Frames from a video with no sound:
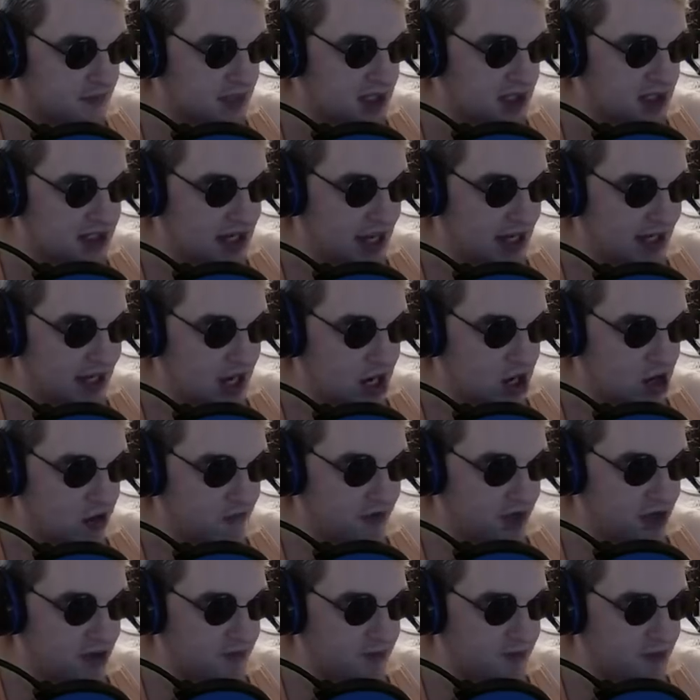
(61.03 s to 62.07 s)
take care
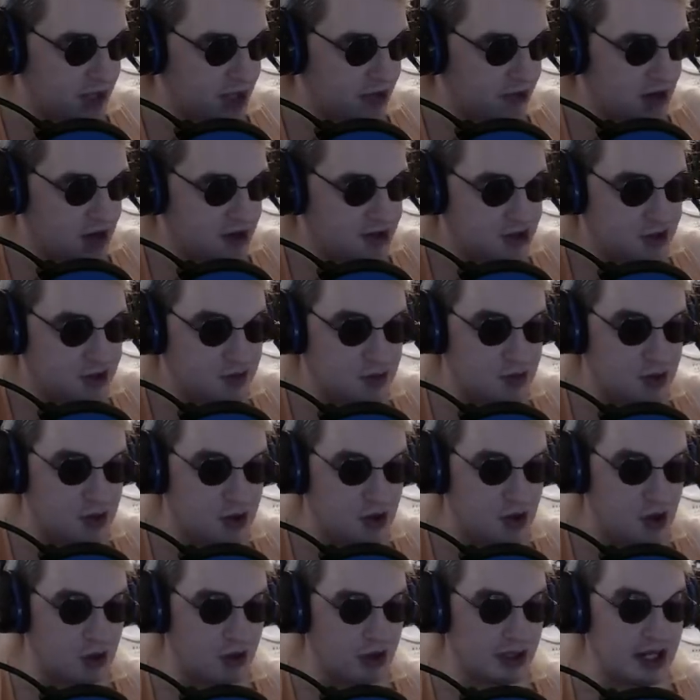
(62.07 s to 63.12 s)
of it by crouching through the
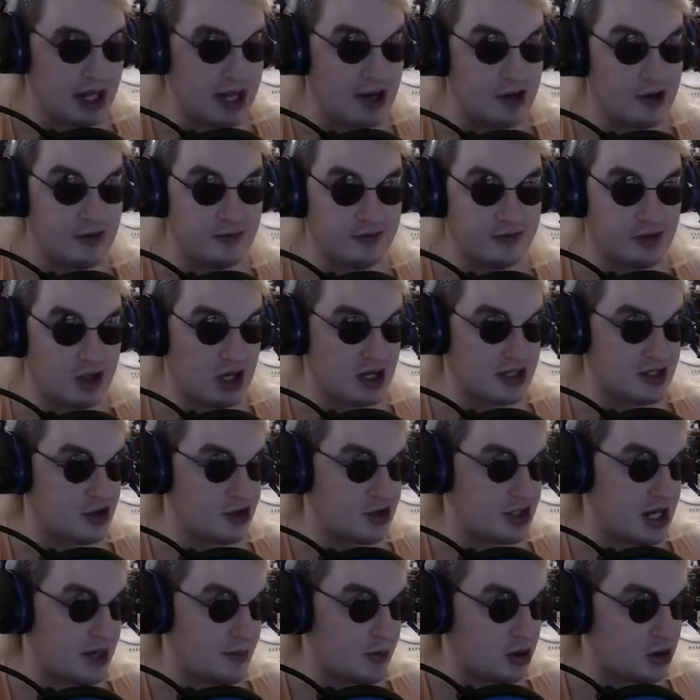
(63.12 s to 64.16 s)
hole, and now you've lost a
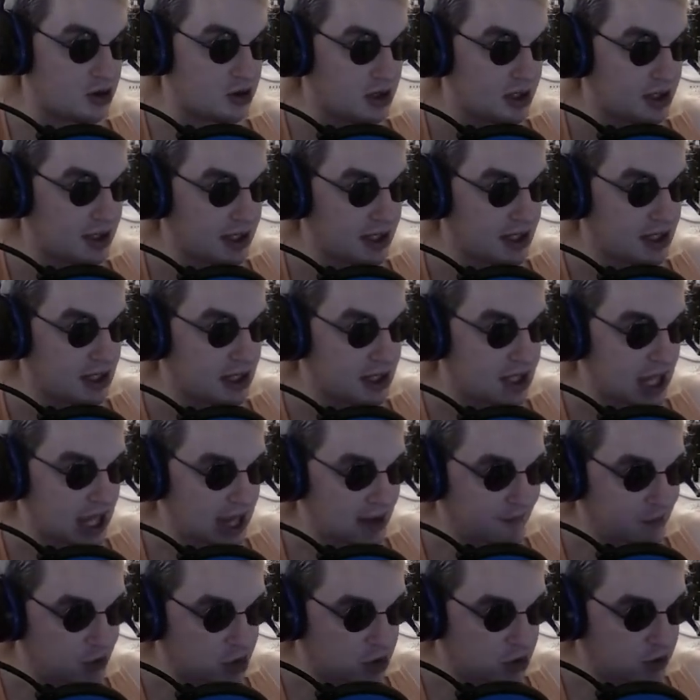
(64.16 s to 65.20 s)
jammer.
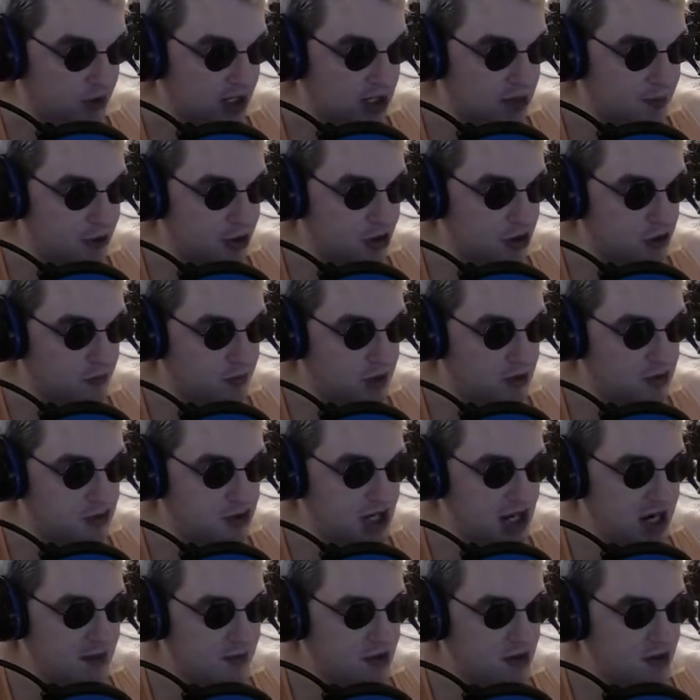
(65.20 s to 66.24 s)
If you're going to put your mute
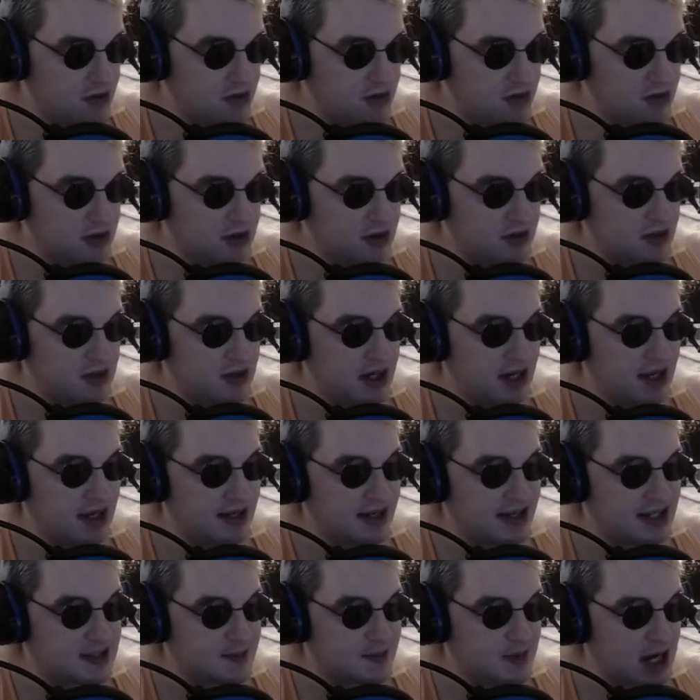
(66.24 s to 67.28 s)
jammer in
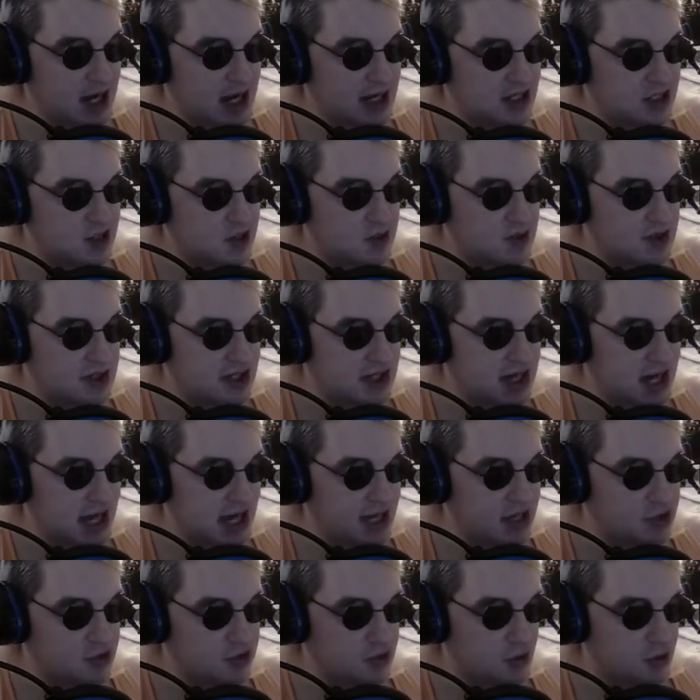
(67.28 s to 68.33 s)
a spot to deny
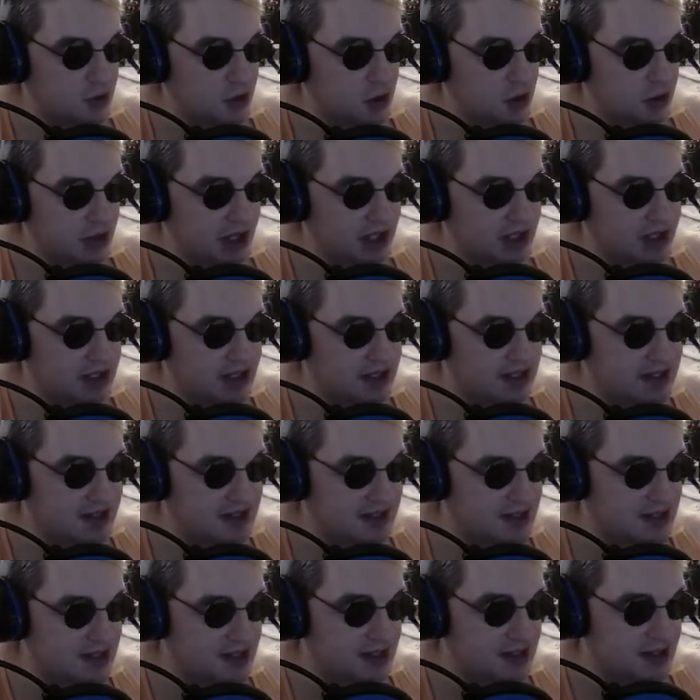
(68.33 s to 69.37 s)
a drone hole like
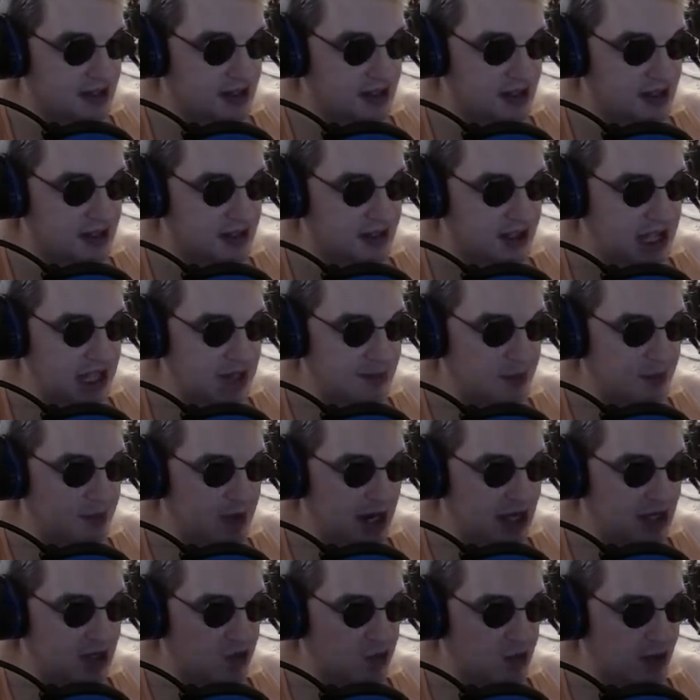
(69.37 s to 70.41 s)
this, keep in
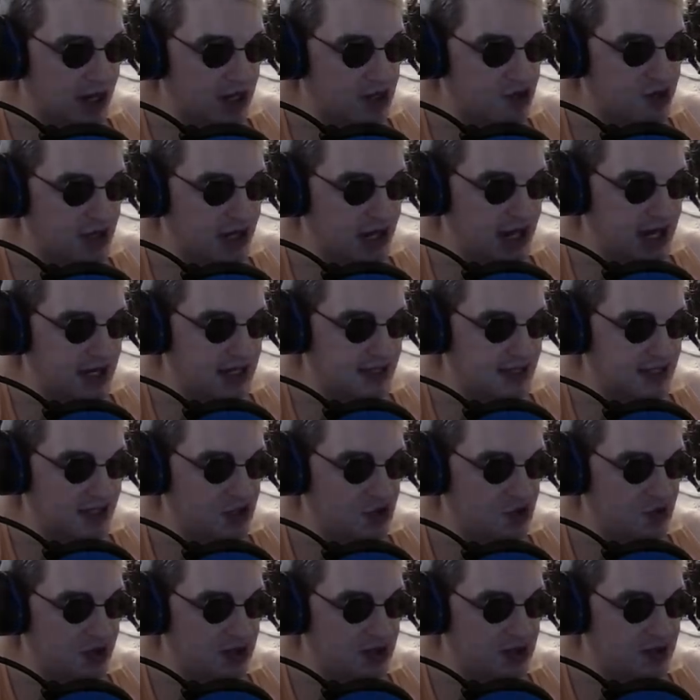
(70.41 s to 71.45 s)
mind the range it has. Like,
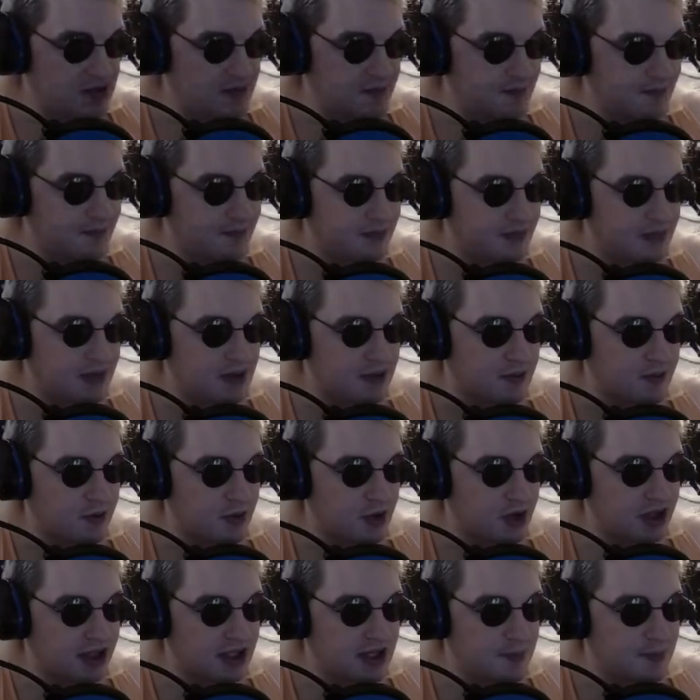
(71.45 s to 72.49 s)
you can
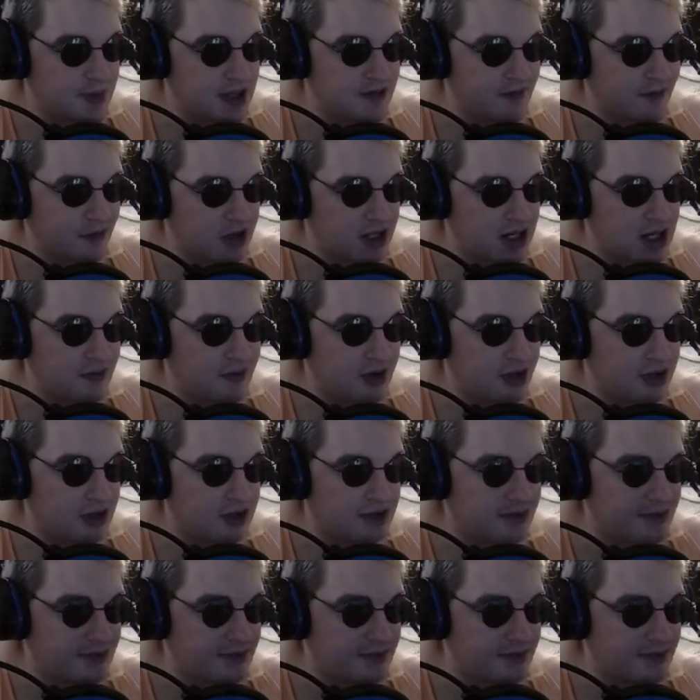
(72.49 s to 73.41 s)
really be forgiving.